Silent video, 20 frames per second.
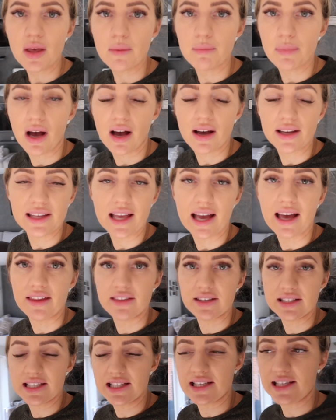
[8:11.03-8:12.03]
but yeah,
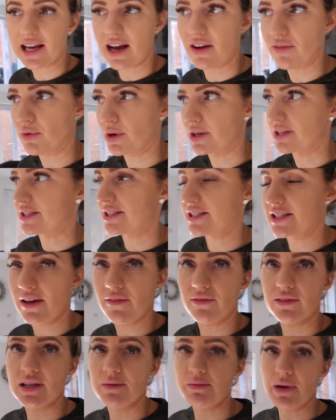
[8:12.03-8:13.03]
the decaf one is
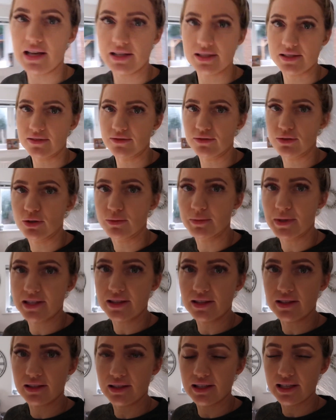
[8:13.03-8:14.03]
definitely better for me
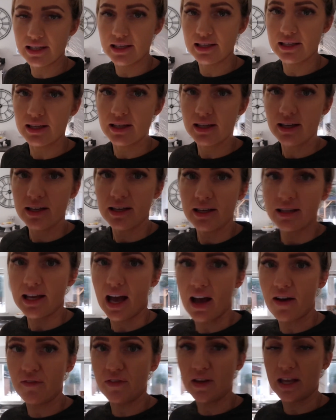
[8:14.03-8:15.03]
than the
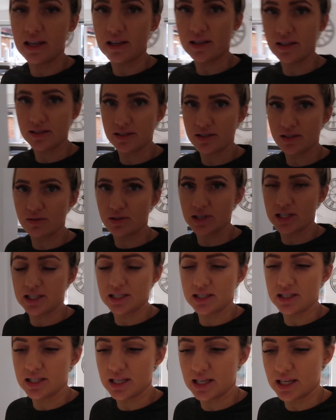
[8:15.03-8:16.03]
caffeine, because
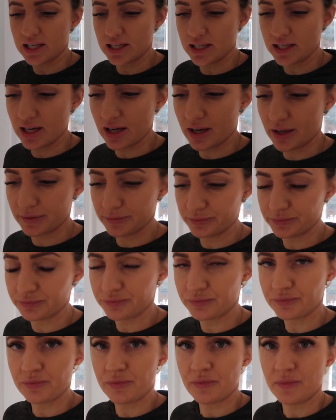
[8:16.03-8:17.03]
green tea,
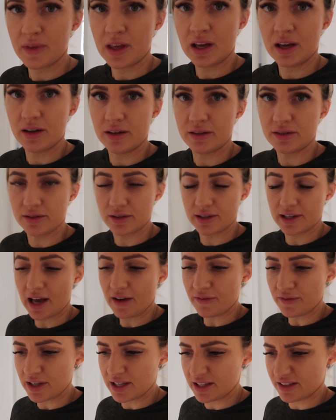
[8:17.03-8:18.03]
the
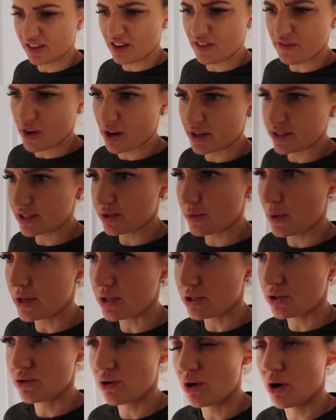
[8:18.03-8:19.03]
caffeine I find is
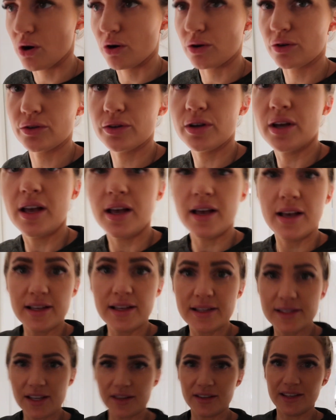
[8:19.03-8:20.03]
quite strong.
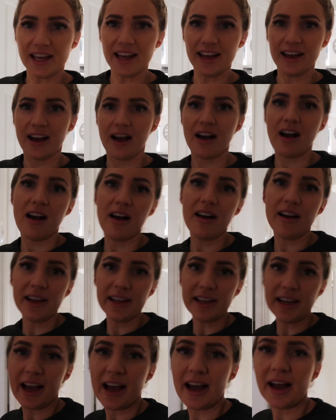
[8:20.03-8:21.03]
So yeah,
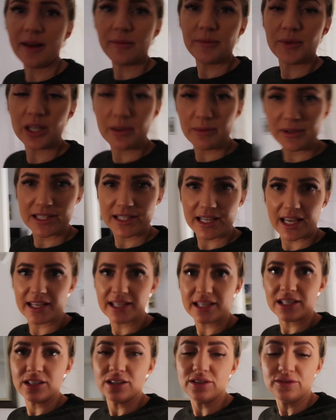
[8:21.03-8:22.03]
I am gonna be
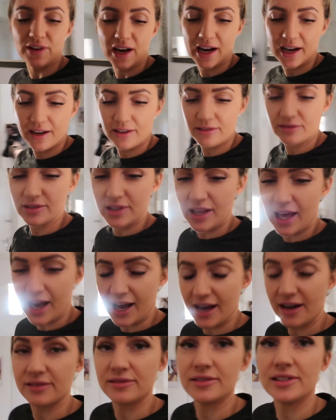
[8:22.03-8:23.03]
taking you round the
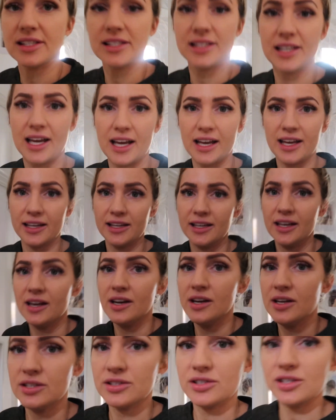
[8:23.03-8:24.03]
house today,
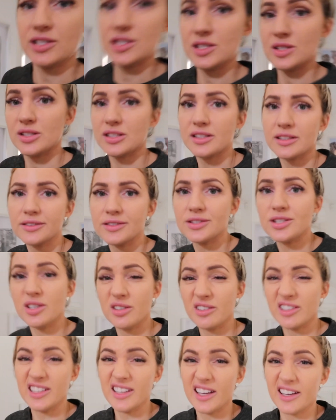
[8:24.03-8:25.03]
just
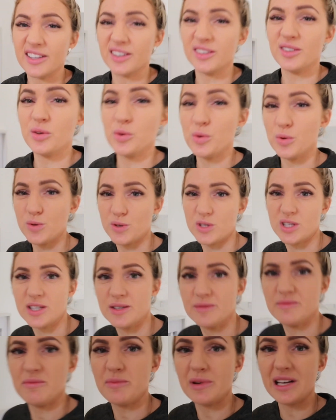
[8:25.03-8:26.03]
doing like an
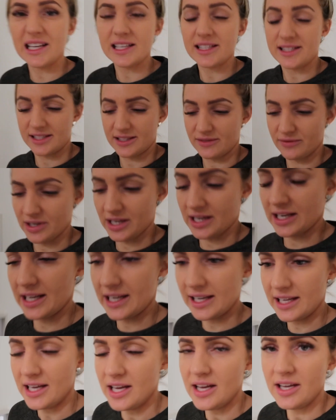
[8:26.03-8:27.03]
autumn blitz
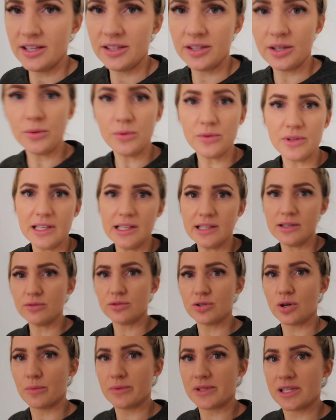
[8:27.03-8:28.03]
really. You know, all the little
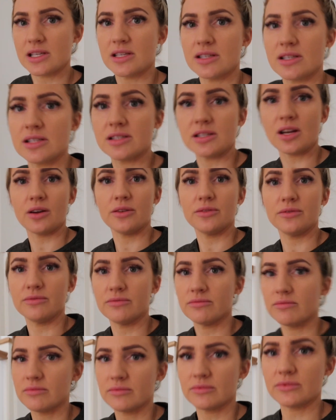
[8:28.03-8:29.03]
jobs that you just don't
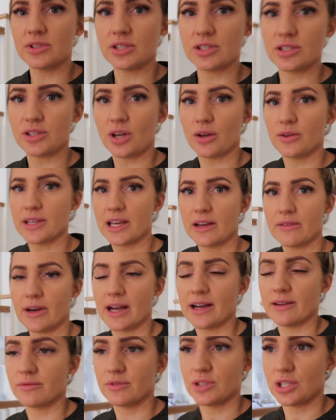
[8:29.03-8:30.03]
get
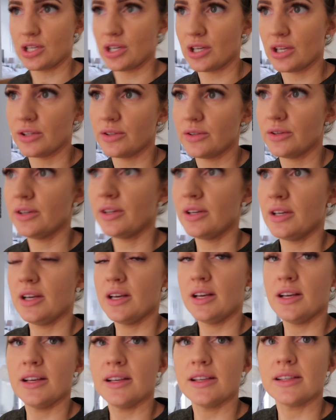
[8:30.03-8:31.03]
round to.
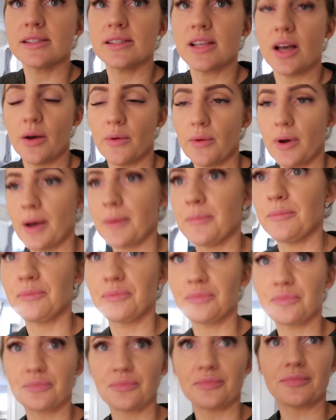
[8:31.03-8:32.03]
So,
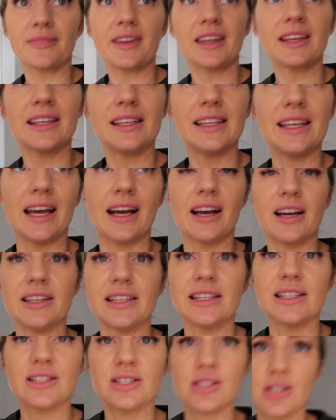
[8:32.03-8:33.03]
yeah, I need